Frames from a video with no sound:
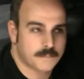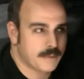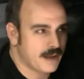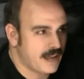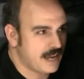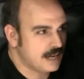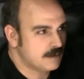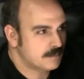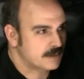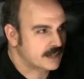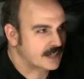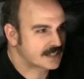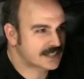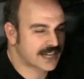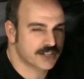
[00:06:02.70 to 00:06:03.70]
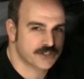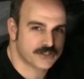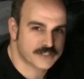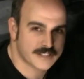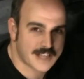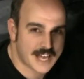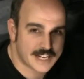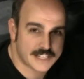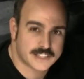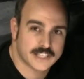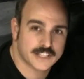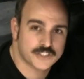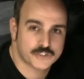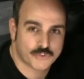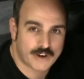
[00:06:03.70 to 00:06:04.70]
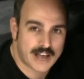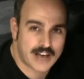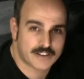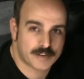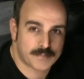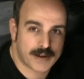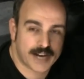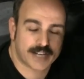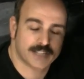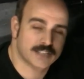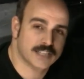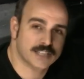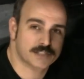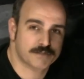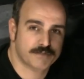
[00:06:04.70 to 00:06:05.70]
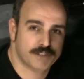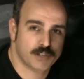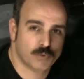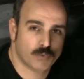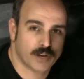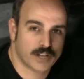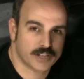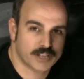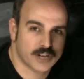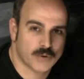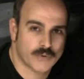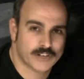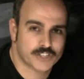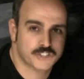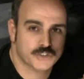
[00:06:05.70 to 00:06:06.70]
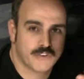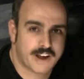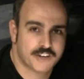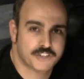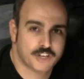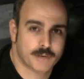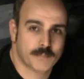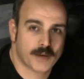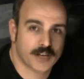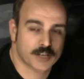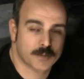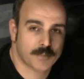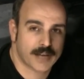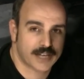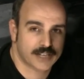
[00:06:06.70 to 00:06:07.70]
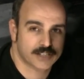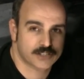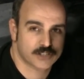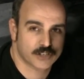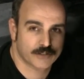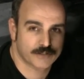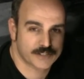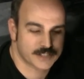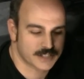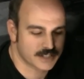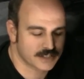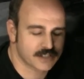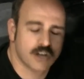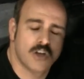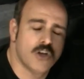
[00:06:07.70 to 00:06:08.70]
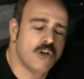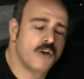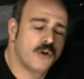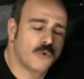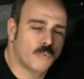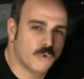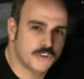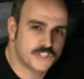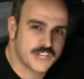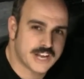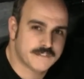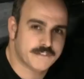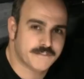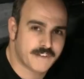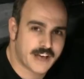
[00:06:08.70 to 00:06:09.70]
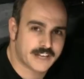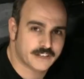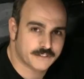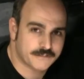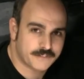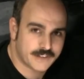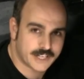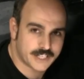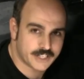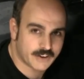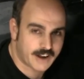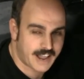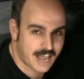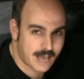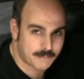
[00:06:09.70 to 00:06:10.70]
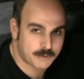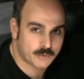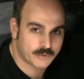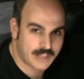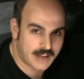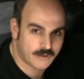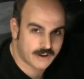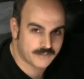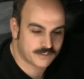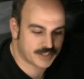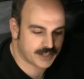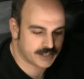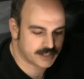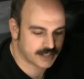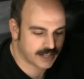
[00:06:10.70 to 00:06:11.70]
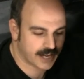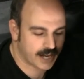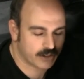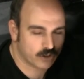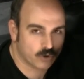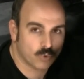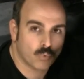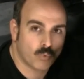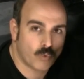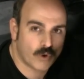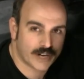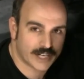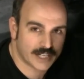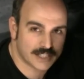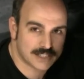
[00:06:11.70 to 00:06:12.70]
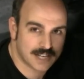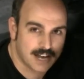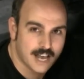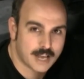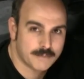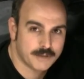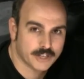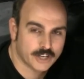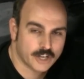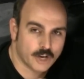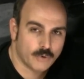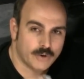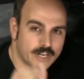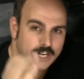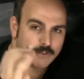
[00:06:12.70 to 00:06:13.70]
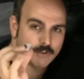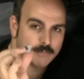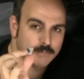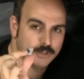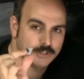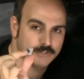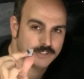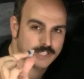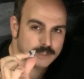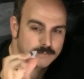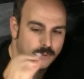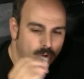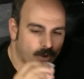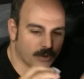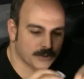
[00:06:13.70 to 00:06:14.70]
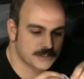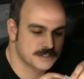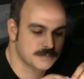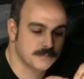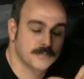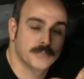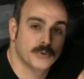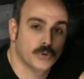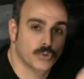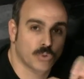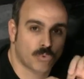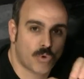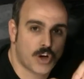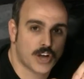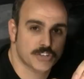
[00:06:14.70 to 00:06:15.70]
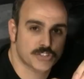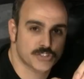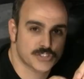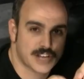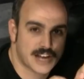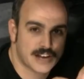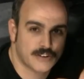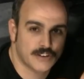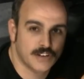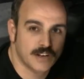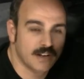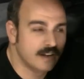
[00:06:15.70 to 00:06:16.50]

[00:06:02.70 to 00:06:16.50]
the paint because as you're sliding things around and making things fit well, you don't want to scratch up all your painted surfaces. Once you have a final fit and you're happy with how everything's together, one at a time you can go in and remove these bolts pull the washers out,